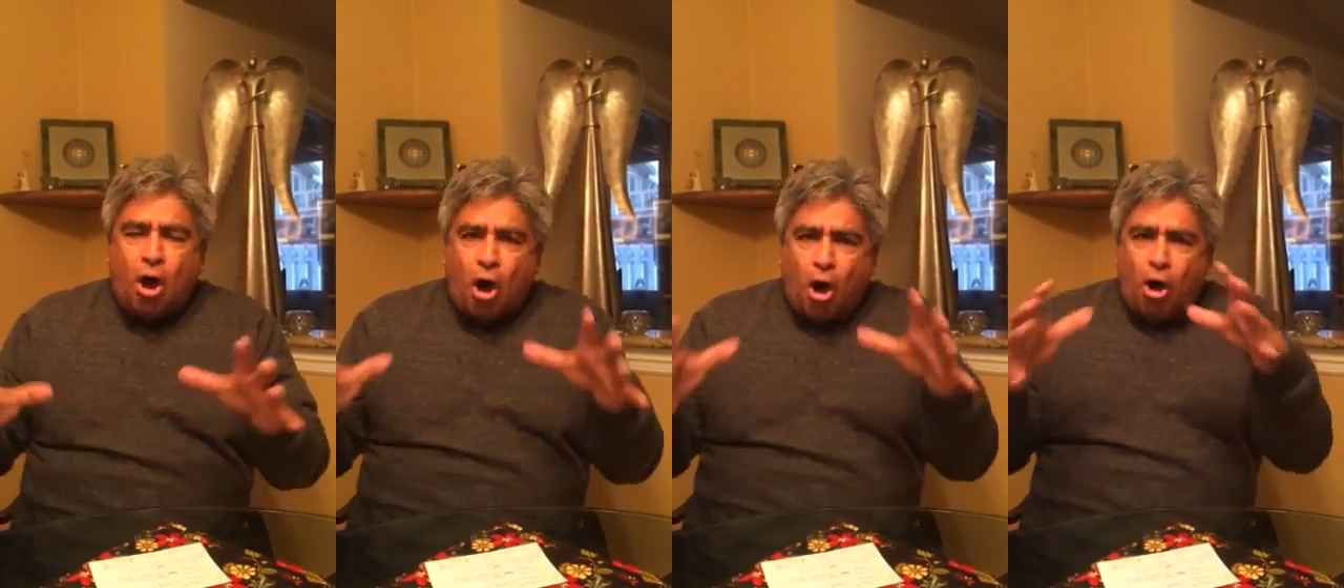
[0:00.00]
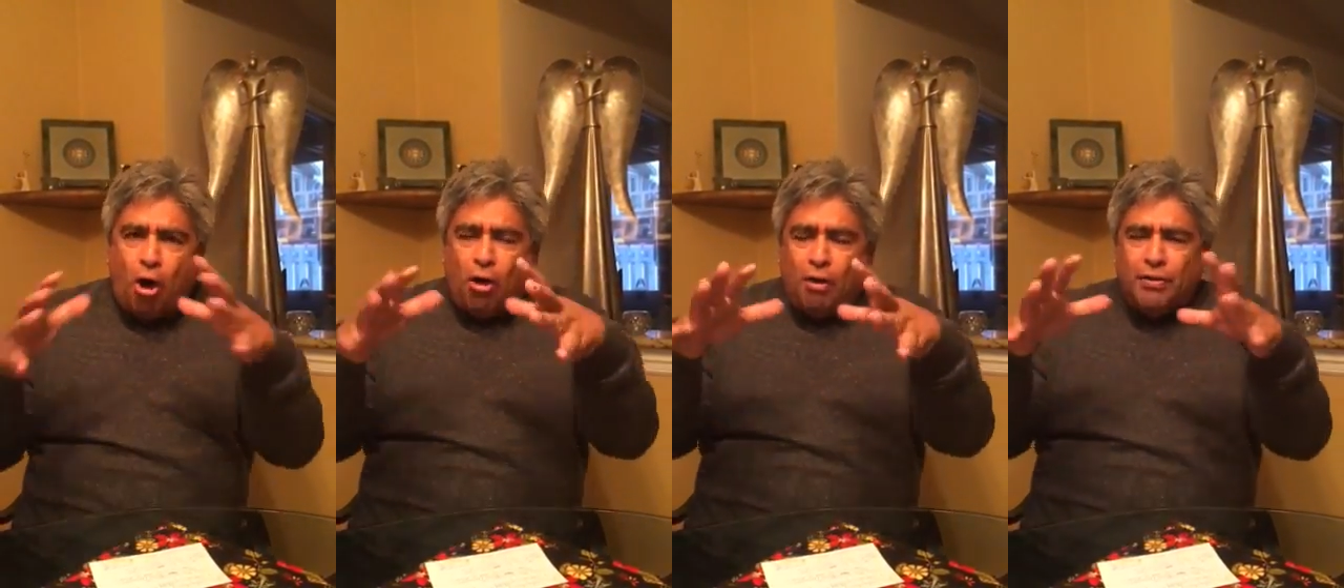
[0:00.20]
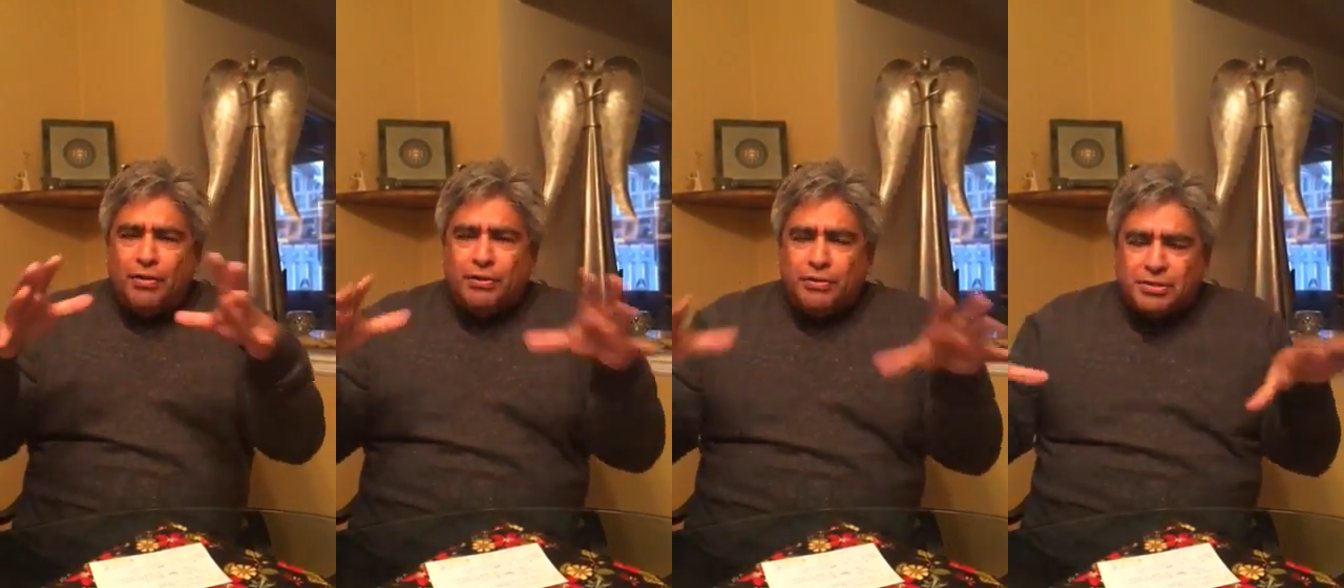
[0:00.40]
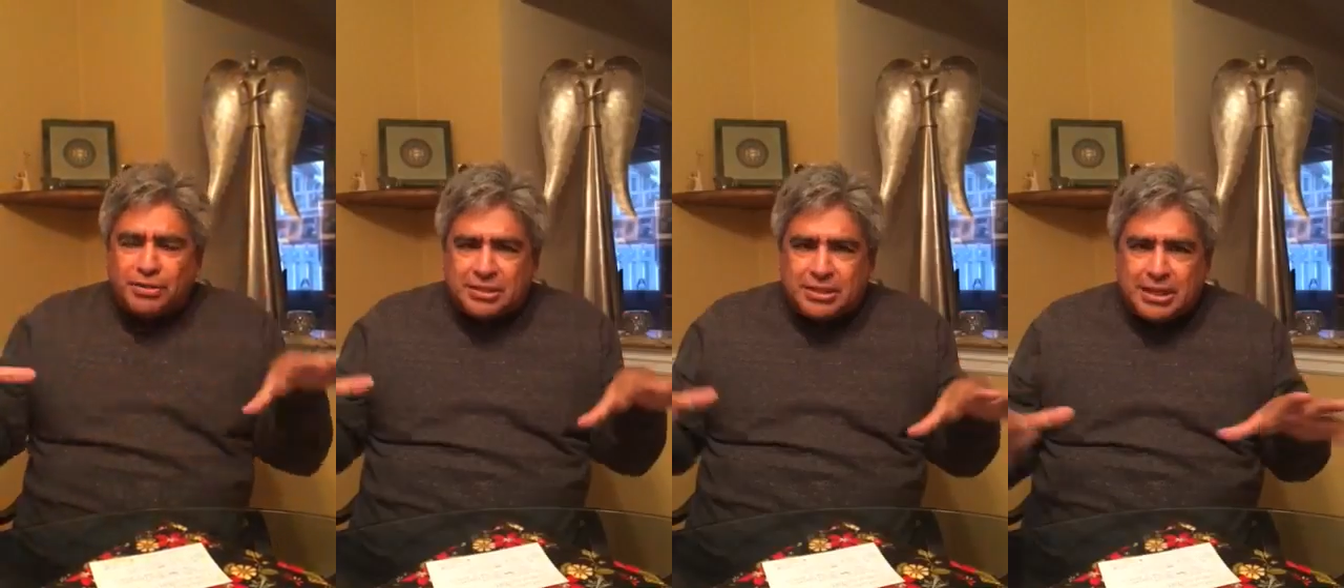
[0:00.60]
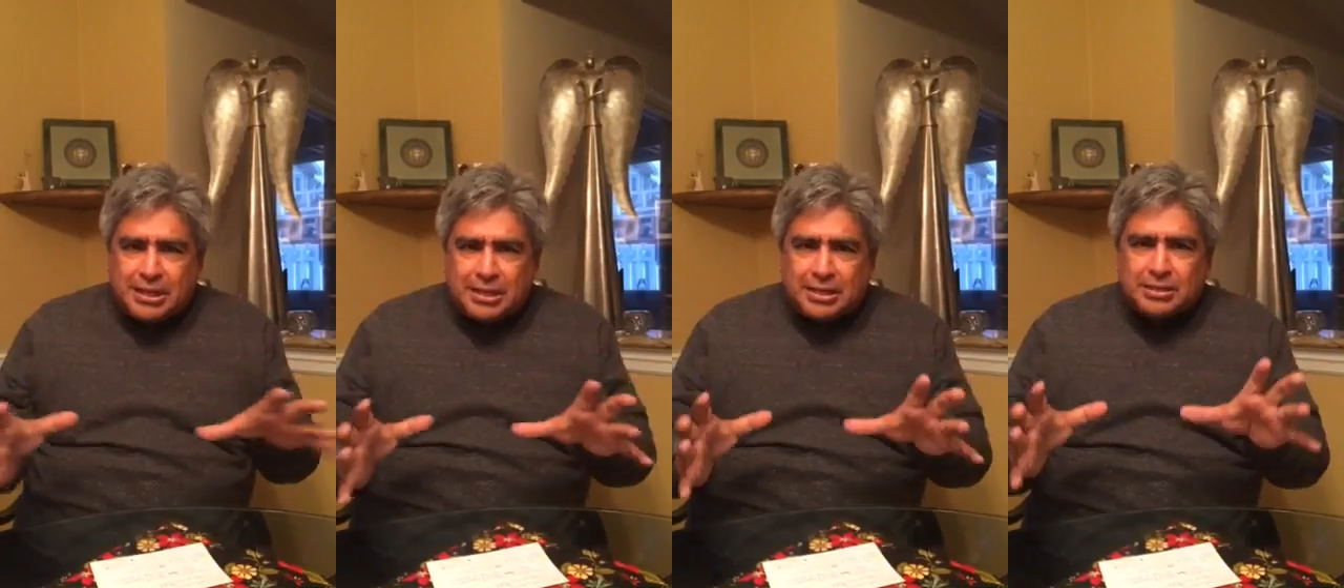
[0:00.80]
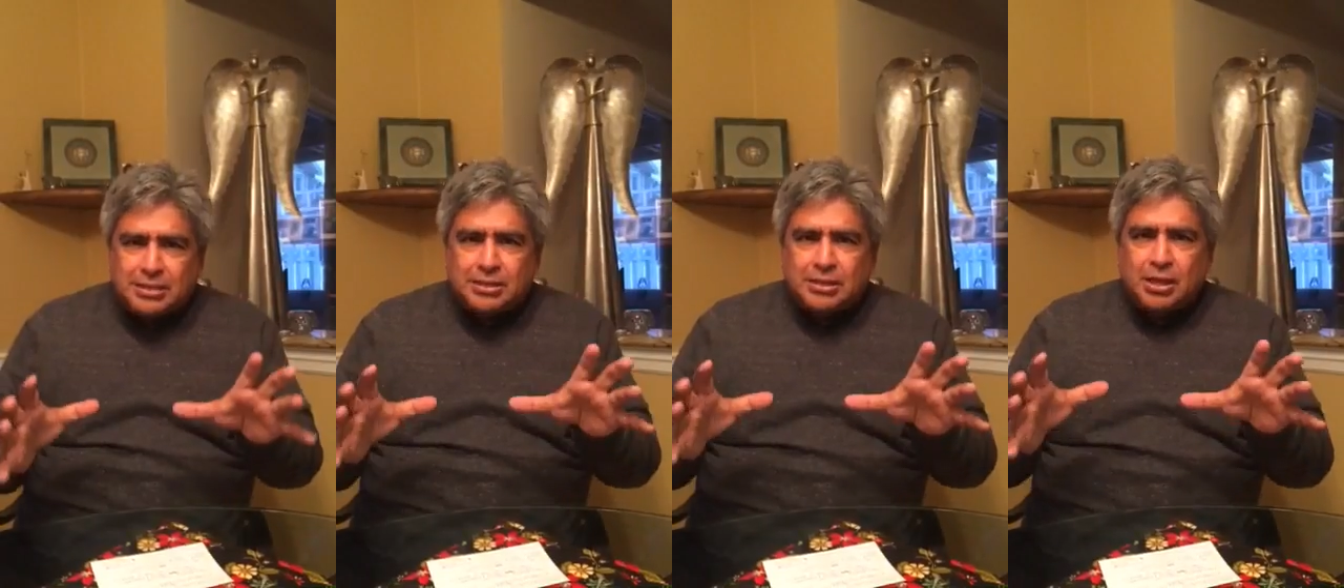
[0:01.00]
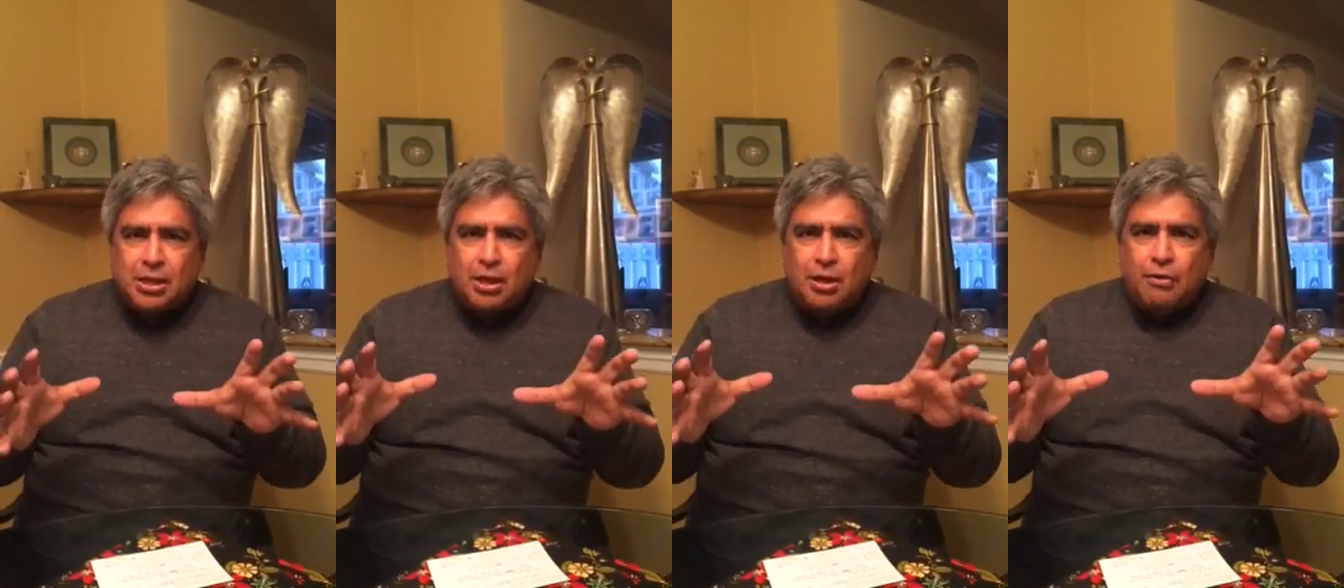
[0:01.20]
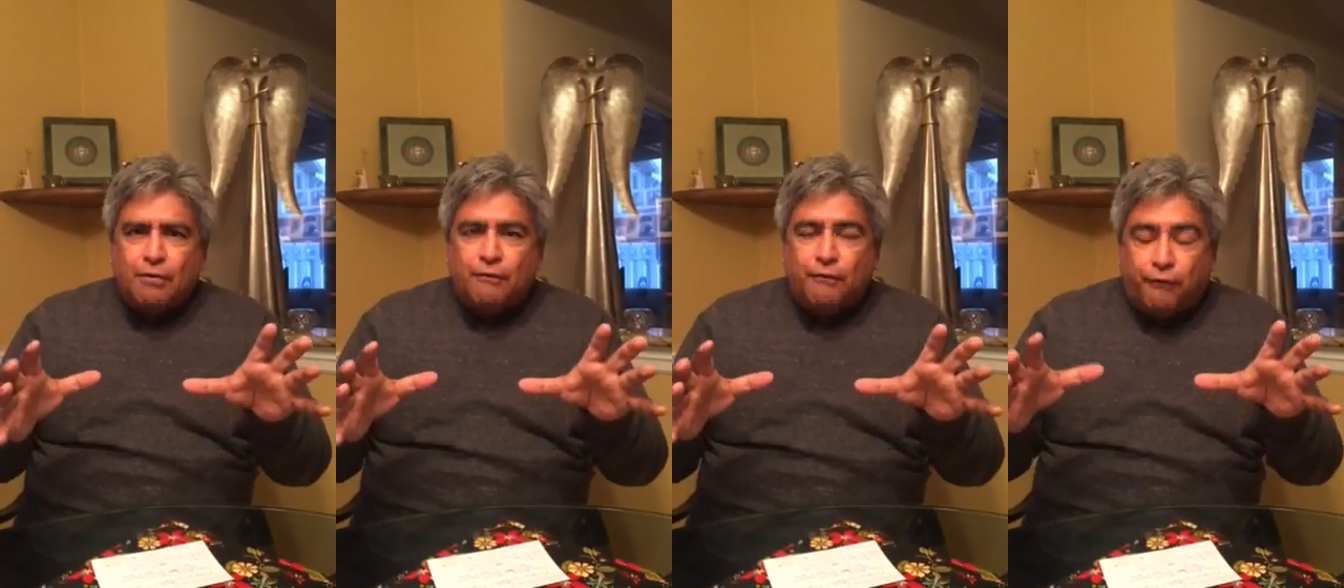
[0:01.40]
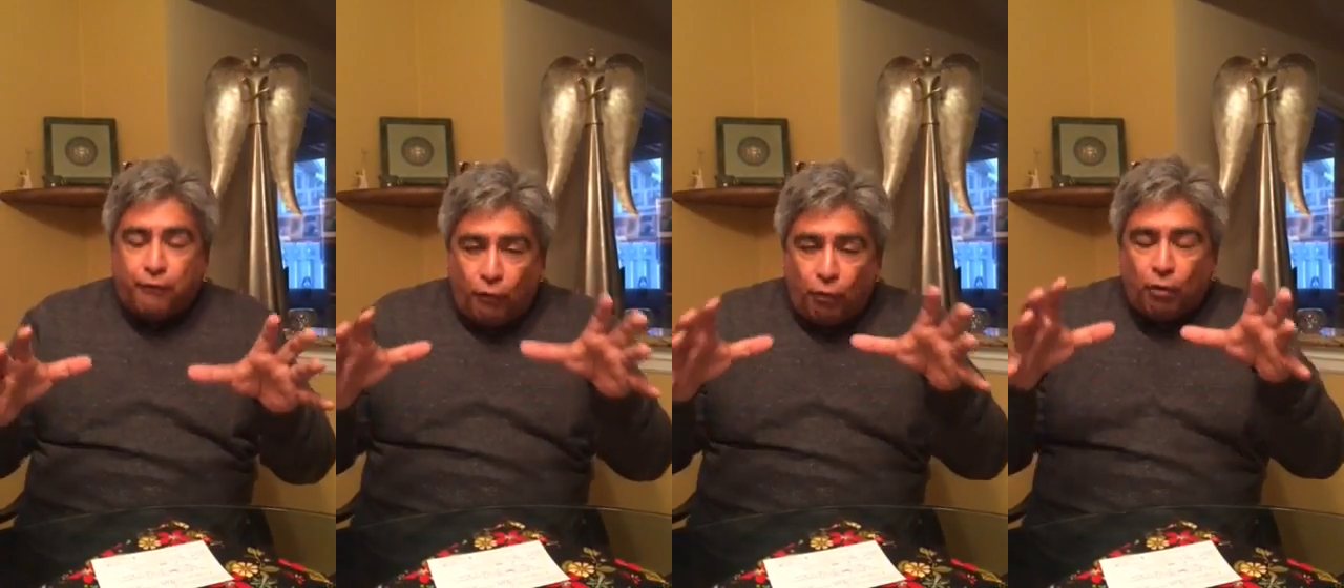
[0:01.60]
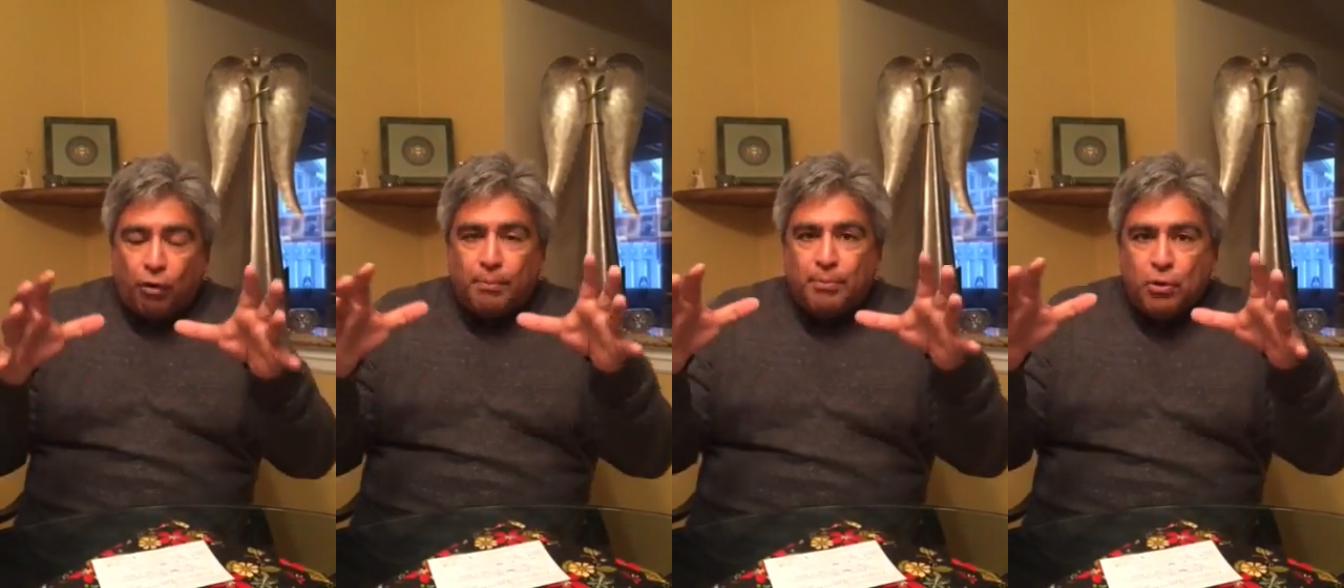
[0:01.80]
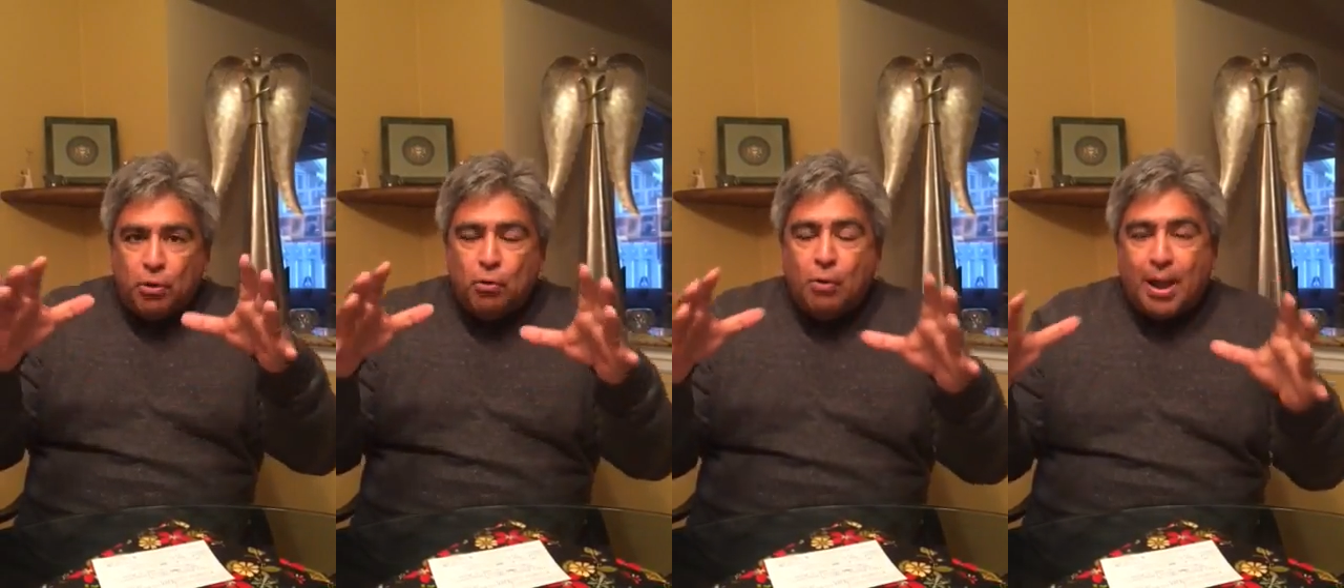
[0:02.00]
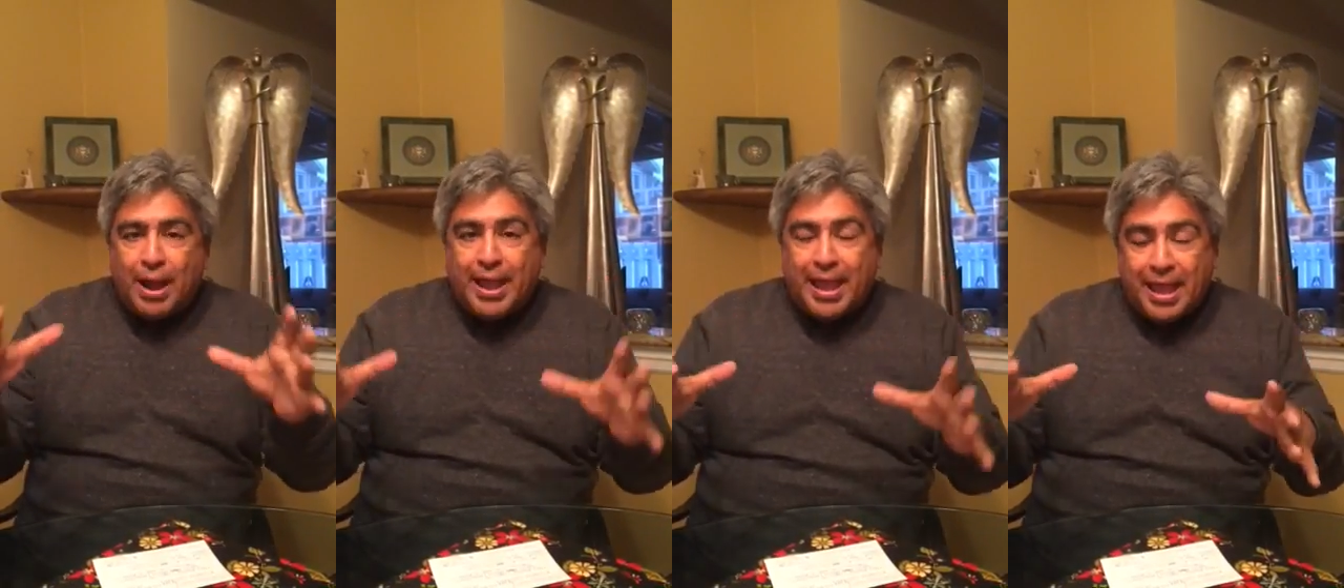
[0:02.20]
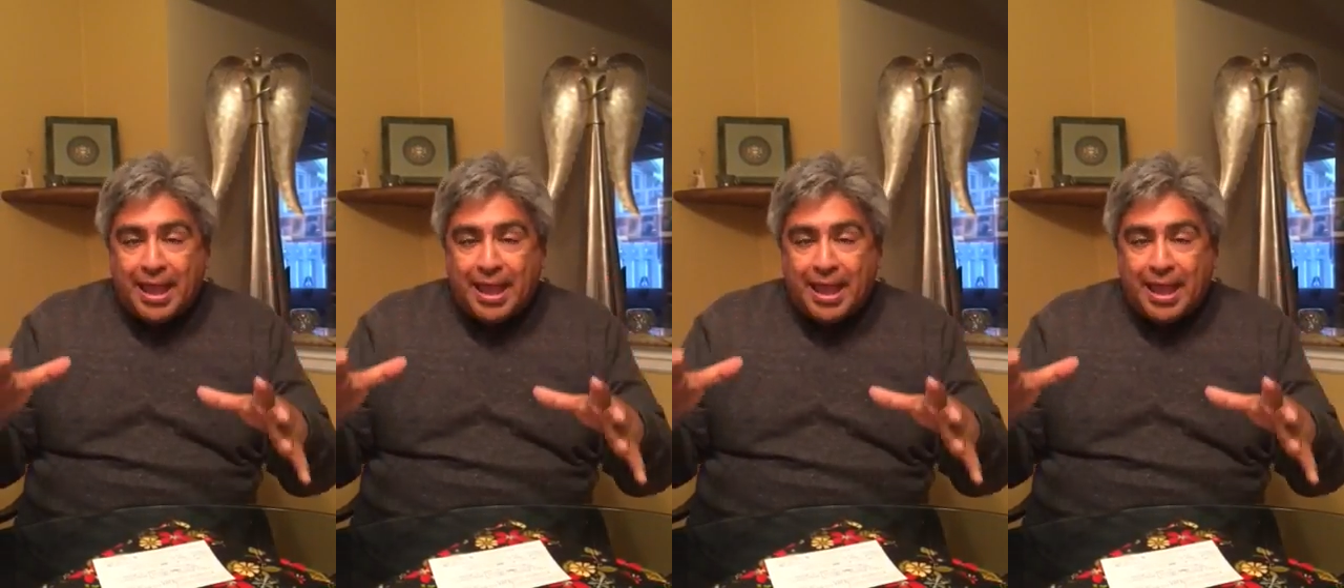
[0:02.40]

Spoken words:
all those things form who I